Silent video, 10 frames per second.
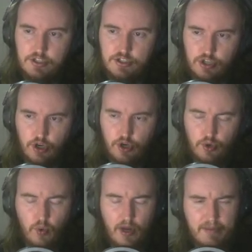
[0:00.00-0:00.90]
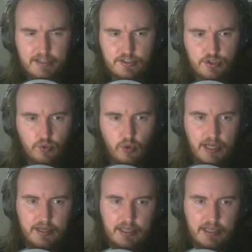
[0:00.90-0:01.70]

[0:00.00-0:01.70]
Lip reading: So 1 mana 2/1,